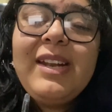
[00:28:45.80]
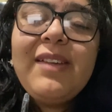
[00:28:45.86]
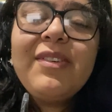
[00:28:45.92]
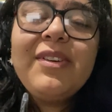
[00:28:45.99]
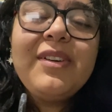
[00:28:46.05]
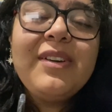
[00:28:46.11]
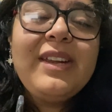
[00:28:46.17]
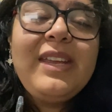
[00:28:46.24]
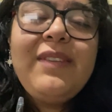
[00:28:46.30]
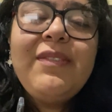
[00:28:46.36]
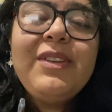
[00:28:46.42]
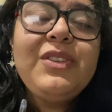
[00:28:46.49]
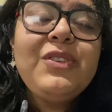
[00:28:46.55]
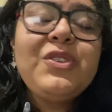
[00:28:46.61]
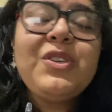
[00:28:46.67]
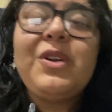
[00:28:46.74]
never
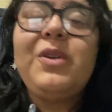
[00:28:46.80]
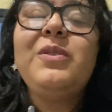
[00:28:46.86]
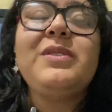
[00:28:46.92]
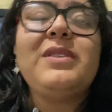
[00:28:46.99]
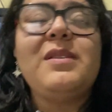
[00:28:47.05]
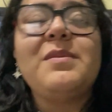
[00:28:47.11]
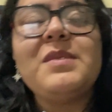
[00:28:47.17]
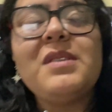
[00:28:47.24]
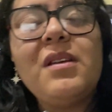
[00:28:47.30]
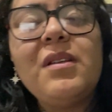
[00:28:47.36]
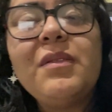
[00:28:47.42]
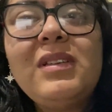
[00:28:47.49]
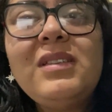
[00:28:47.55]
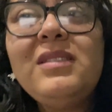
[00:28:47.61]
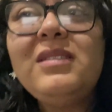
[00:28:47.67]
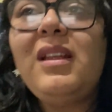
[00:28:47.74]
even chose himself.
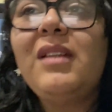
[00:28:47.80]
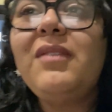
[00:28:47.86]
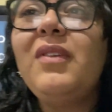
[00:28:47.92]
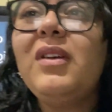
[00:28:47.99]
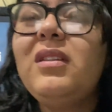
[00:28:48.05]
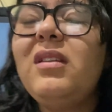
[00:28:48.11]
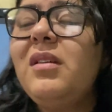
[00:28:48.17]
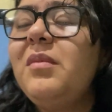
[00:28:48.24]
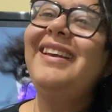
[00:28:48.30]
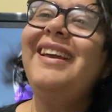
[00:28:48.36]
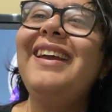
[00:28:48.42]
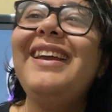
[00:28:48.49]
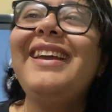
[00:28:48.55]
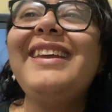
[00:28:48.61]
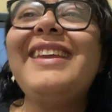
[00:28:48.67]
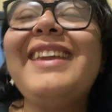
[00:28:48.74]
Isn't that fucked up?
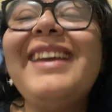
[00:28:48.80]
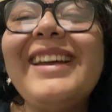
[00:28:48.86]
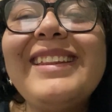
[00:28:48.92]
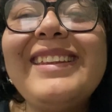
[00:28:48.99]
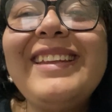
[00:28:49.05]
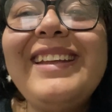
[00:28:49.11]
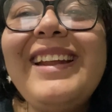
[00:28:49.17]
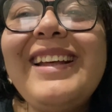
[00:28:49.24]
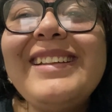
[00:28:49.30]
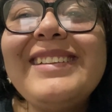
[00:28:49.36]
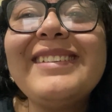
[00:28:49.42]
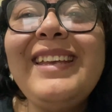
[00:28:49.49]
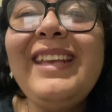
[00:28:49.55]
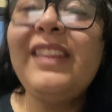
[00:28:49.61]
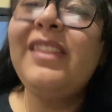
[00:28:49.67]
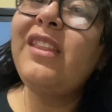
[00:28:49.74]
He acted as
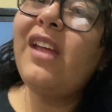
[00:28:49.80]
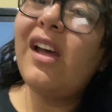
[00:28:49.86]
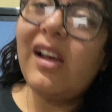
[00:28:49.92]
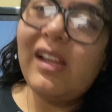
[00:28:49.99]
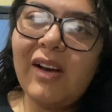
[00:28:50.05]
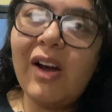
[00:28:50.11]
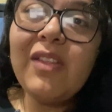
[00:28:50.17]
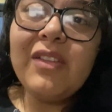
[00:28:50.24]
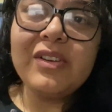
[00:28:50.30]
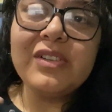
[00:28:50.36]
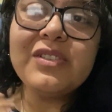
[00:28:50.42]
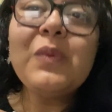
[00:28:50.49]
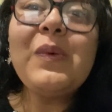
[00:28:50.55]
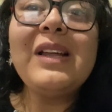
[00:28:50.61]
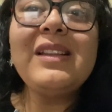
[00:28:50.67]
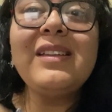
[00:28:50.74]
he thought
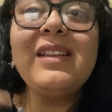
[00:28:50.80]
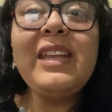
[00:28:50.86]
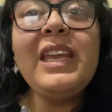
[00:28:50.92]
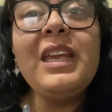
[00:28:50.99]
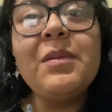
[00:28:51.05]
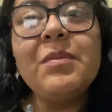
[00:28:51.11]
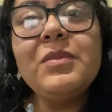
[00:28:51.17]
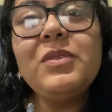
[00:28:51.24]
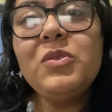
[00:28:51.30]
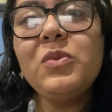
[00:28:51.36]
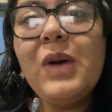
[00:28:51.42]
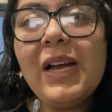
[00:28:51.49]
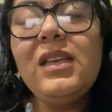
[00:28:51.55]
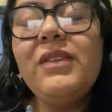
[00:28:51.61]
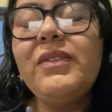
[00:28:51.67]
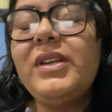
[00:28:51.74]
others wanted him to
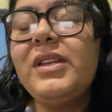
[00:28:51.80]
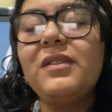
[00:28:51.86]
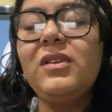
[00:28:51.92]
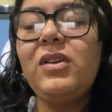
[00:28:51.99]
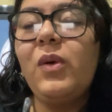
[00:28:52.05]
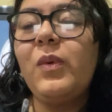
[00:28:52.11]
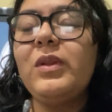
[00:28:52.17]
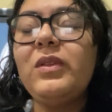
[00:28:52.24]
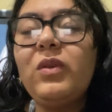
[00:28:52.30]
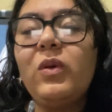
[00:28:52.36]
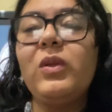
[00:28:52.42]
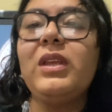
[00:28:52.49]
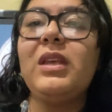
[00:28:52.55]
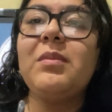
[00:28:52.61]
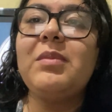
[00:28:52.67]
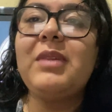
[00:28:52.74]
act, even if no one
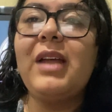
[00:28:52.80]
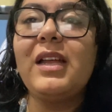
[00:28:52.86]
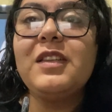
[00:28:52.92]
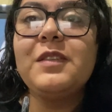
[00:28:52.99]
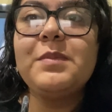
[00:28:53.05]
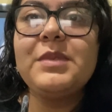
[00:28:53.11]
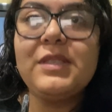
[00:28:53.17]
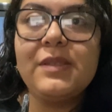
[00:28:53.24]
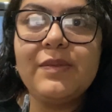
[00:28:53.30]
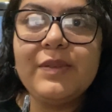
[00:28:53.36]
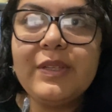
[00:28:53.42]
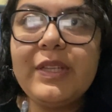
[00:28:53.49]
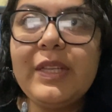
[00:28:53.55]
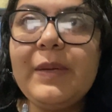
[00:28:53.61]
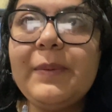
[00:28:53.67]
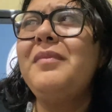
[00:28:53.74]
told him that
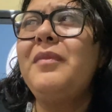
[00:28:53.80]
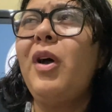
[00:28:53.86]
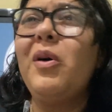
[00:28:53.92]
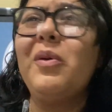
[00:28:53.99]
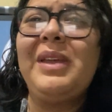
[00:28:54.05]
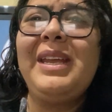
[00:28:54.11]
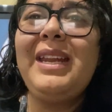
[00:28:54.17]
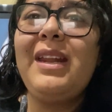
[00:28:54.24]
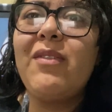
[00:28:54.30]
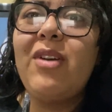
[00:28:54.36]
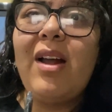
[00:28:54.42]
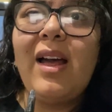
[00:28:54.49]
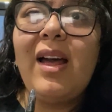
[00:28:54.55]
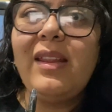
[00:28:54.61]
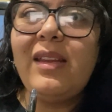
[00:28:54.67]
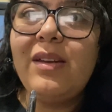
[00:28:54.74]
specifically. Oh, he never
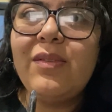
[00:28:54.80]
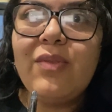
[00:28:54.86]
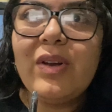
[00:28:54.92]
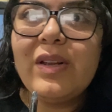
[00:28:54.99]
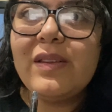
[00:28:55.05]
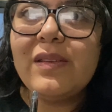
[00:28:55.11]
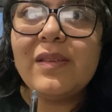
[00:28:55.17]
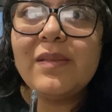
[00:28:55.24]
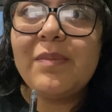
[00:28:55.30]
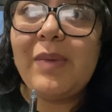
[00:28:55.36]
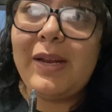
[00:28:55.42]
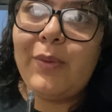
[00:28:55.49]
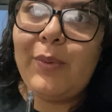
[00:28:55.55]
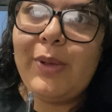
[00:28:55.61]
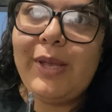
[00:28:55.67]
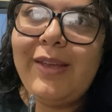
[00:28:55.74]
had any friends, by
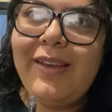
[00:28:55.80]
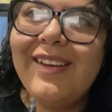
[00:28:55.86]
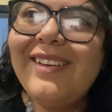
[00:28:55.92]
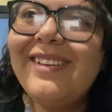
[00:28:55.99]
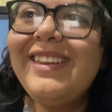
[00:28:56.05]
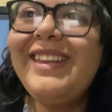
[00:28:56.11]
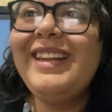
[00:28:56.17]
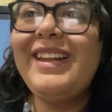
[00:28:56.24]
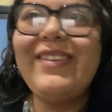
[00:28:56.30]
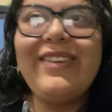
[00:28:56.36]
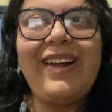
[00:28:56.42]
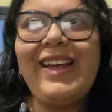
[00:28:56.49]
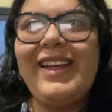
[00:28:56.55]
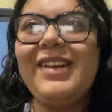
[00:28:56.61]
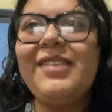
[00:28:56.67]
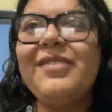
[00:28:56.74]
the way. He never had any